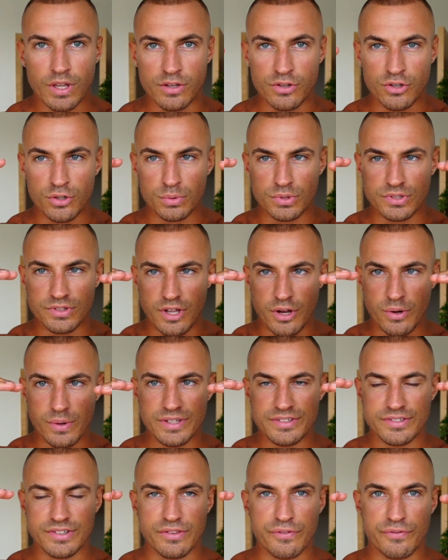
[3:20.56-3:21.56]
you will
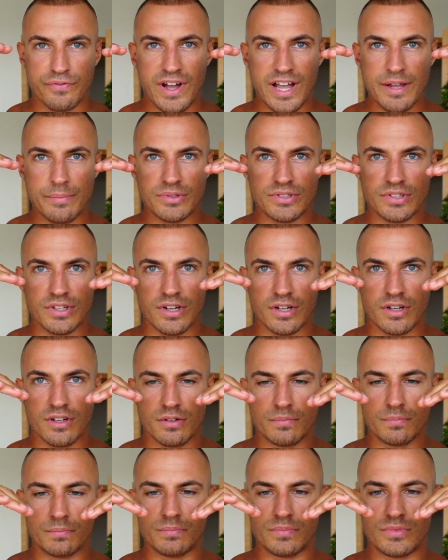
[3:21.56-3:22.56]
notice that the fibers are going to
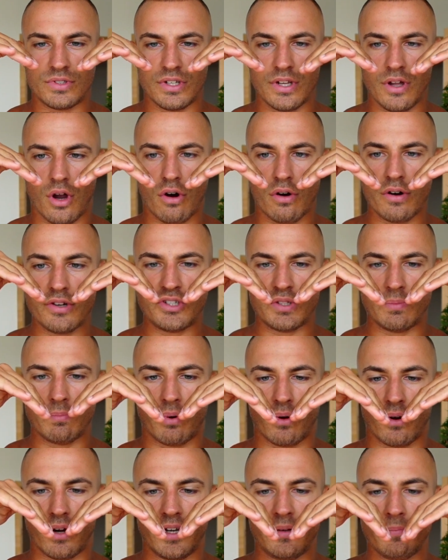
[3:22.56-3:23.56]
come to the origin
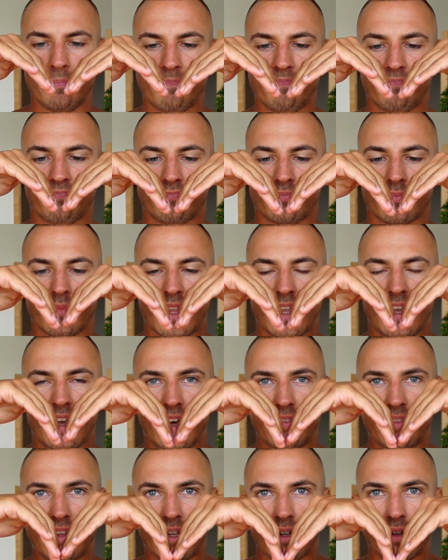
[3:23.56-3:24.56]
point
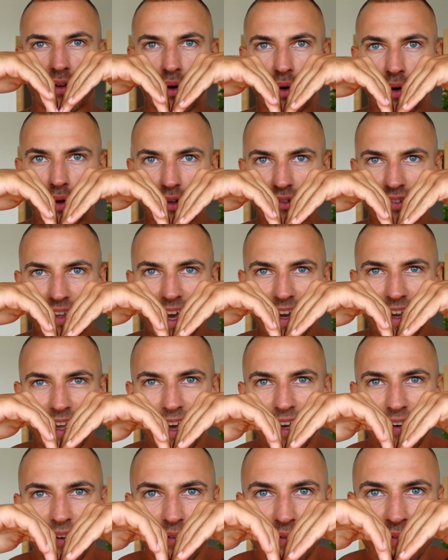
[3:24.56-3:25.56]
and they'll cause that
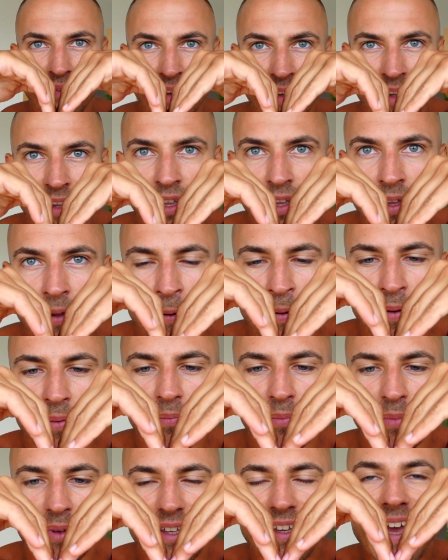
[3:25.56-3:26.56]
kind of
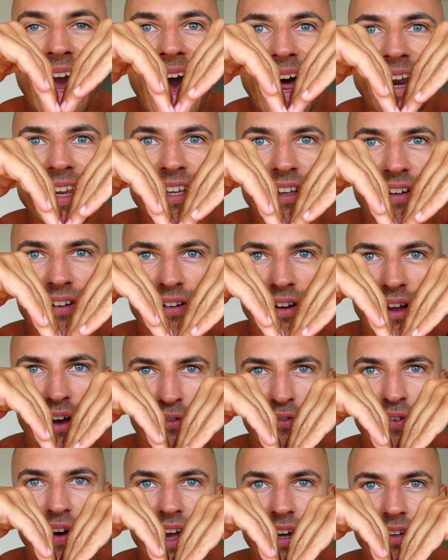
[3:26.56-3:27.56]
canyon
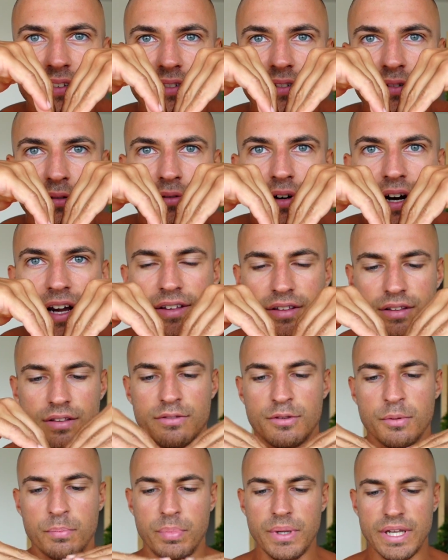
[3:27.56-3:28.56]
effect,
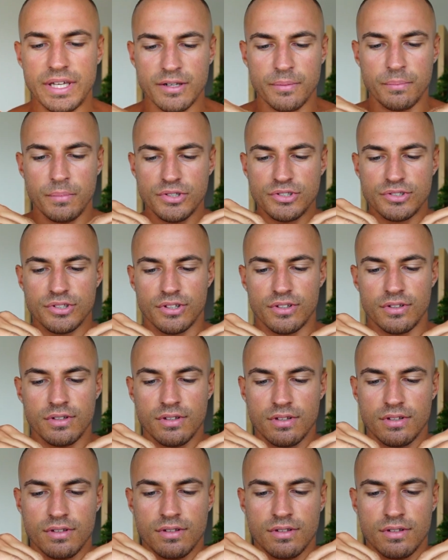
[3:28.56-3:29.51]
right? The bigger the muscle,